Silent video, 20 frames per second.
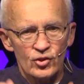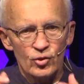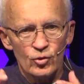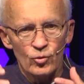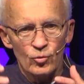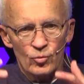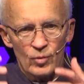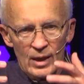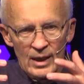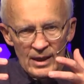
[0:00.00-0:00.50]

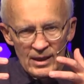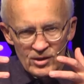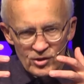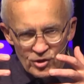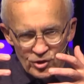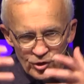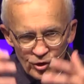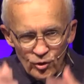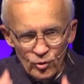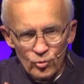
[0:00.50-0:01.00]
to
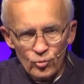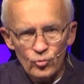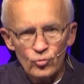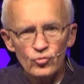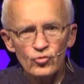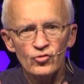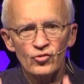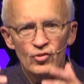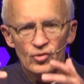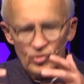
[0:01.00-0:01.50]

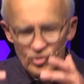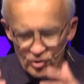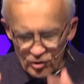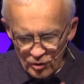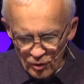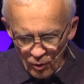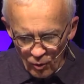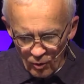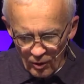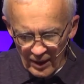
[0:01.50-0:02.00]
choose
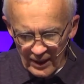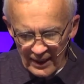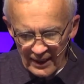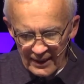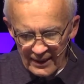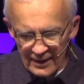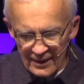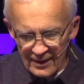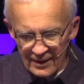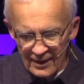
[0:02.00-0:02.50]

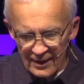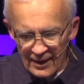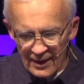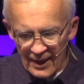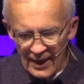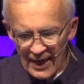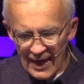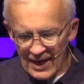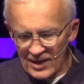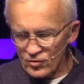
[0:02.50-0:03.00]
joy
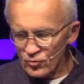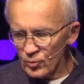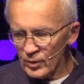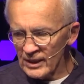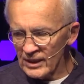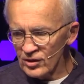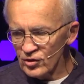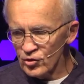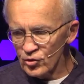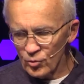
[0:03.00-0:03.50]
as
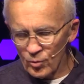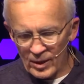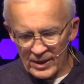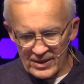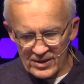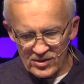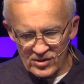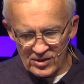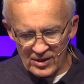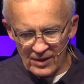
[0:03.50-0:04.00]
we
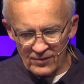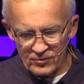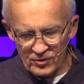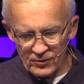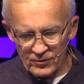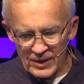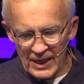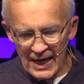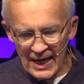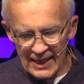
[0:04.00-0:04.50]
enjoy this
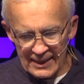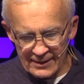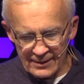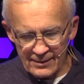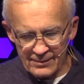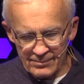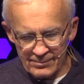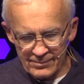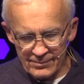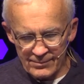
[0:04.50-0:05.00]
gift of
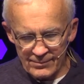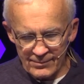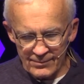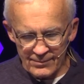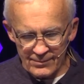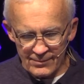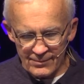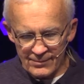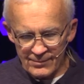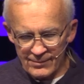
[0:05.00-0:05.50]
God.
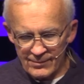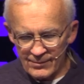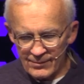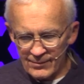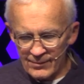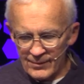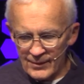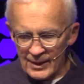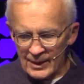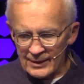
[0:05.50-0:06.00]

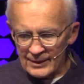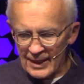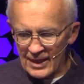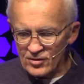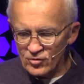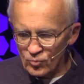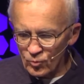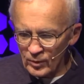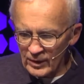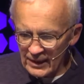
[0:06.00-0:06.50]

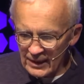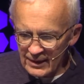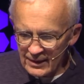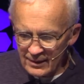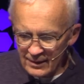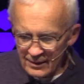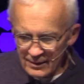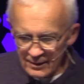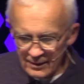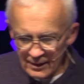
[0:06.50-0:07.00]
Last
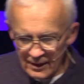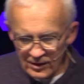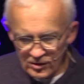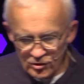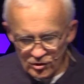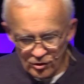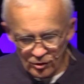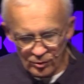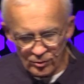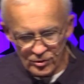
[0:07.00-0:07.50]
week
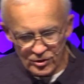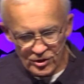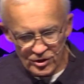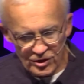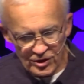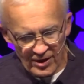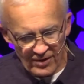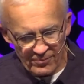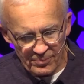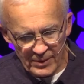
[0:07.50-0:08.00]
in
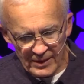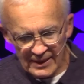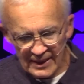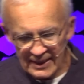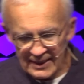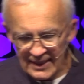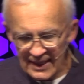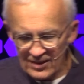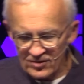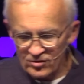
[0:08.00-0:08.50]
church, Jeff
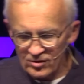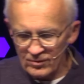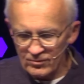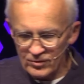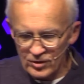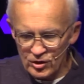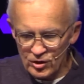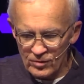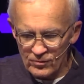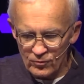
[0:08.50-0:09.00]
Minkie cast
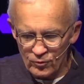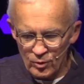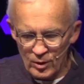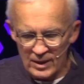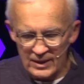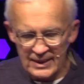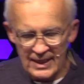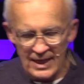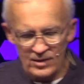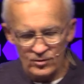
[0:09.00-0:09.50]
a vision
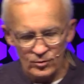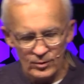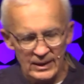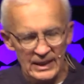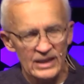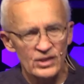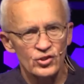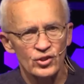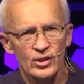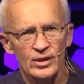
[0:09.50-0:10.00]
for our
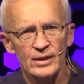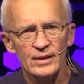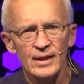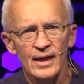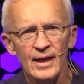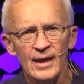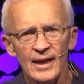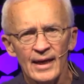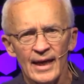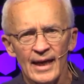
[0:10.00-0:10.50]
congregation
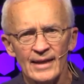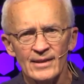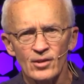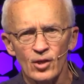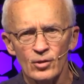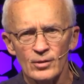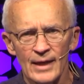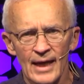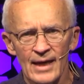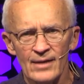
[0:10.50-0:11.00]

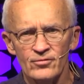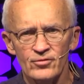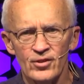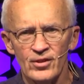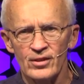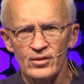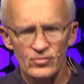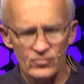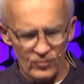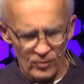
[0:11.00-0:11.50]
and our
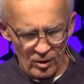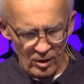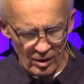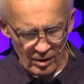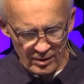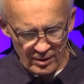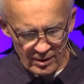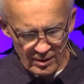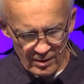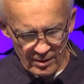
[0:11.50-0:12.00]
lives this
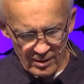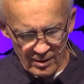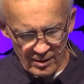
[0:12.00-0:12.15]
fall.